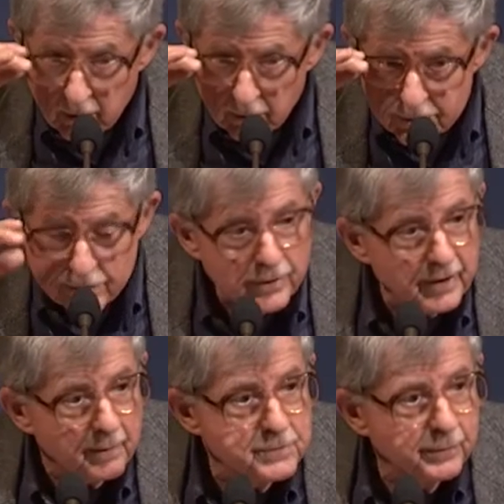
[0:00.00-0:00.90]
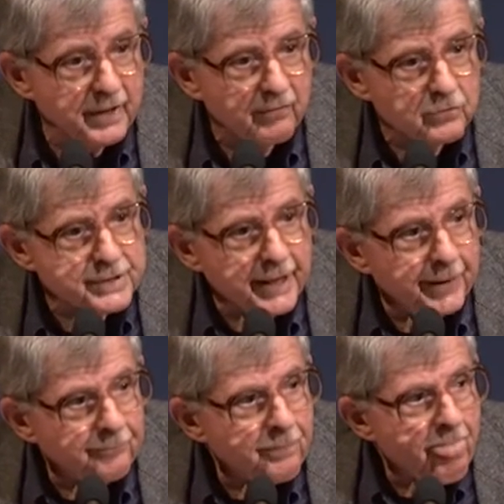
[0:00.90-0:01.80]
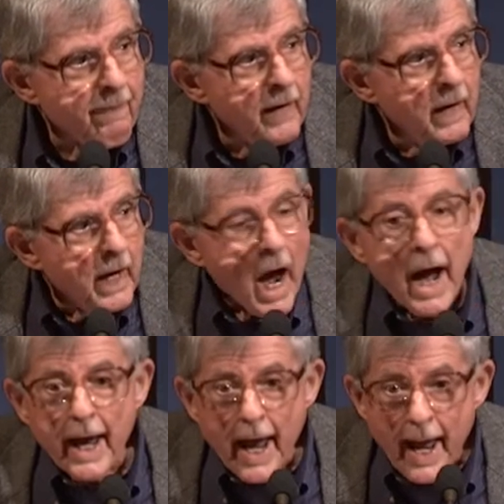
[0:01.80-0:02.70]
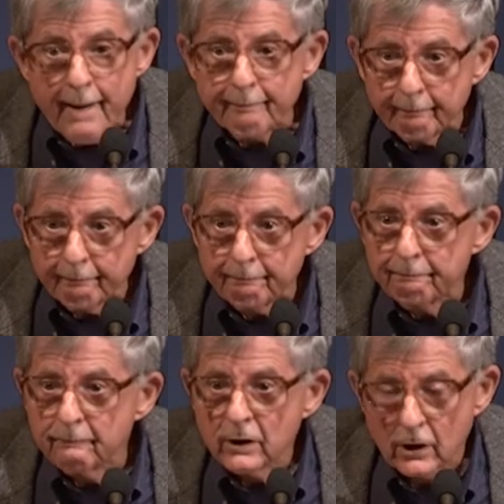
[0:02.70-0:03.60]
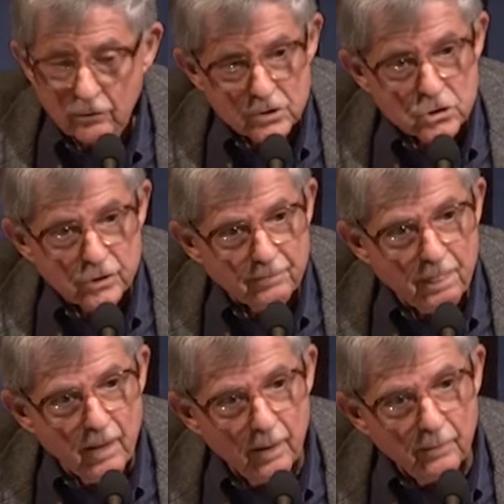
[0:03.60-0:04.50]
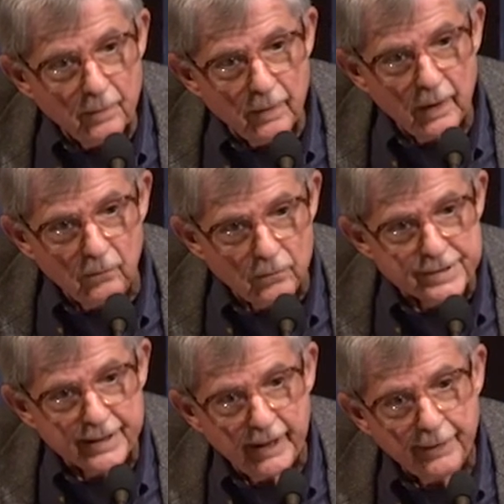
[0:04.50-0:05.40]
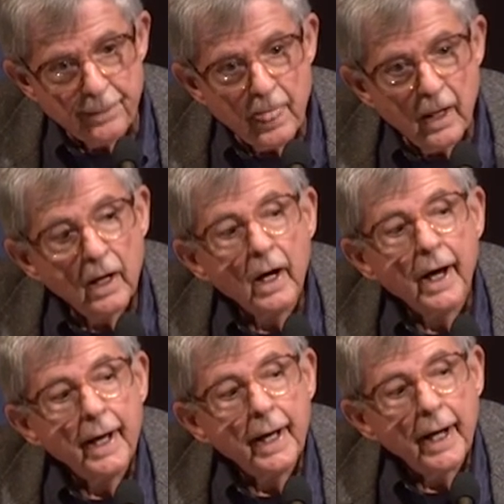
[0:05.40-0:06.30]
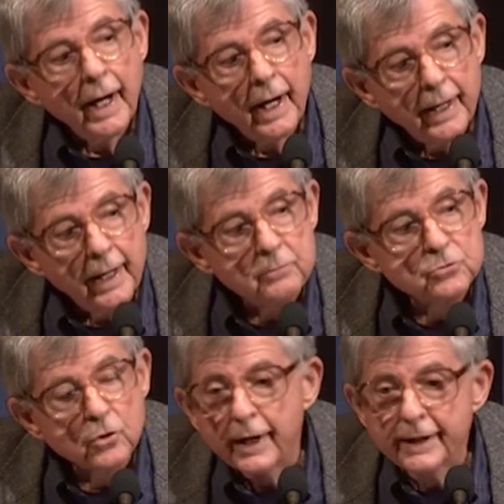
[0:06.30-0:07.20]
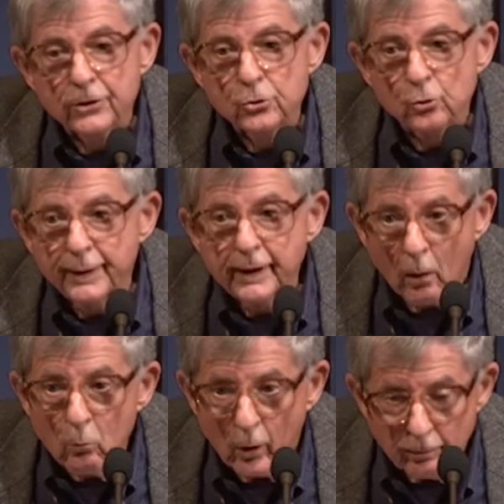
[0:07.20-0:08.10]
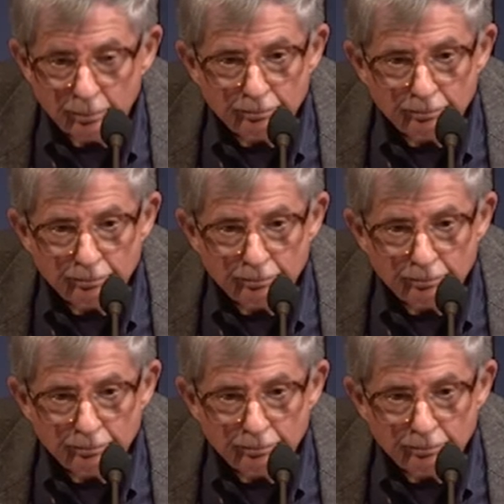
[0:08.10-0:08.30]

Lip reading: pseudonyms would never say, I am a Christian, they would say. I am trying to become one.